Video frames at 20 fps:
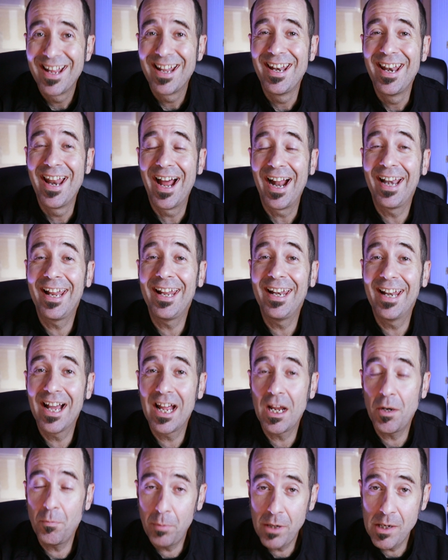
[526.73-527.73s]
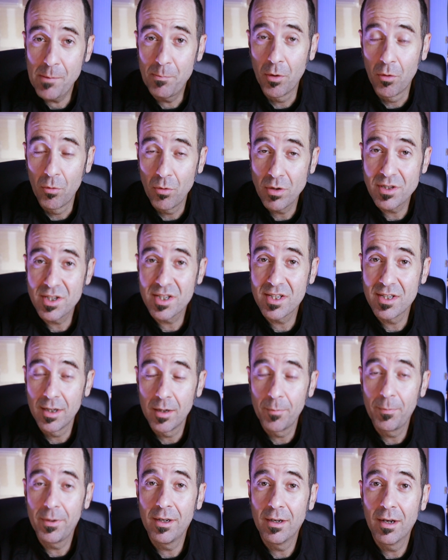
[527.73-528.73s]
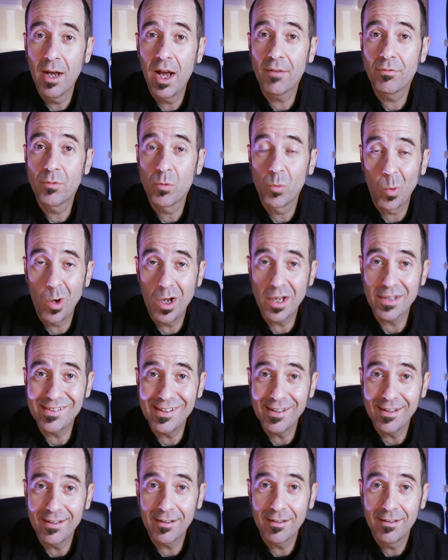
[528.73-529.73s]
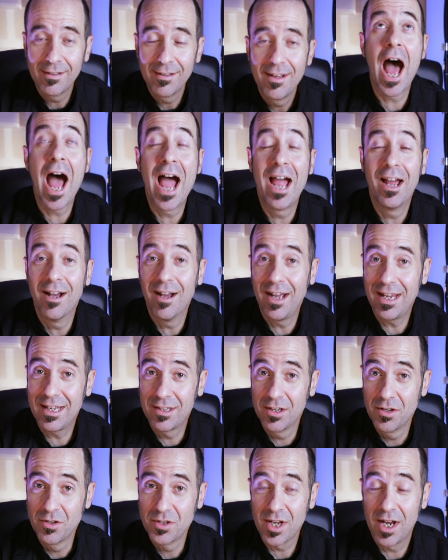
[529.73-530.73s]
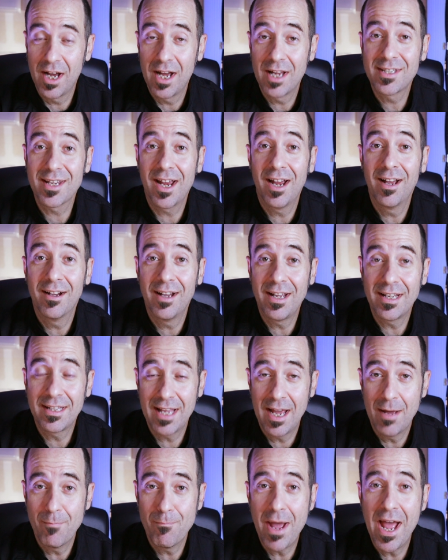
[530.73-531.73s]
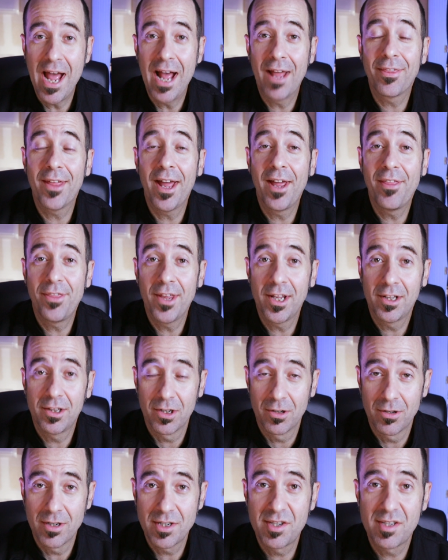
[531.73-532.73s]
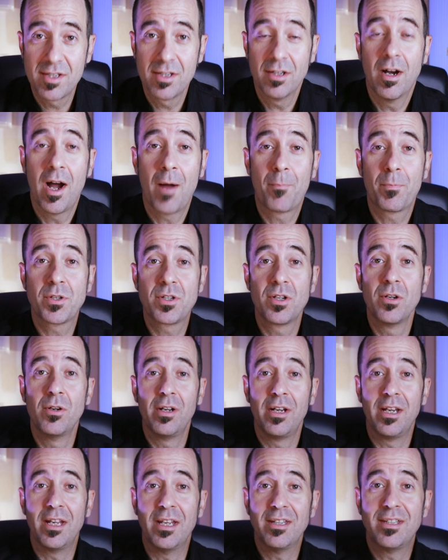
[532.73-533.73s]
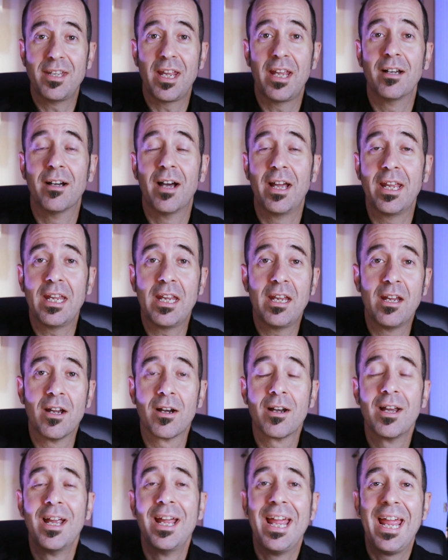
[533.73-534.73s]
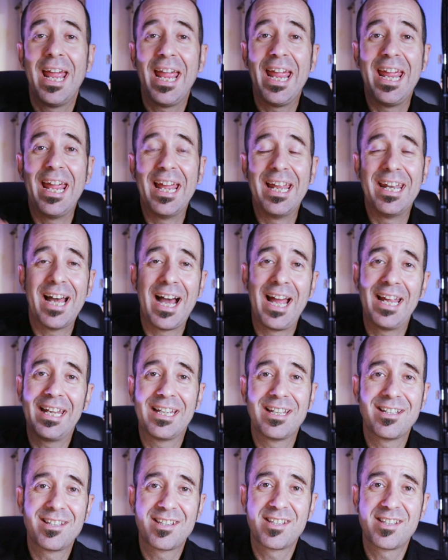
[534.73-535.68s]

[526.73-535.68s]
99 people would still be left wanting. I like those odds. I like that math. I think there is still opportunity in daylight here, and I could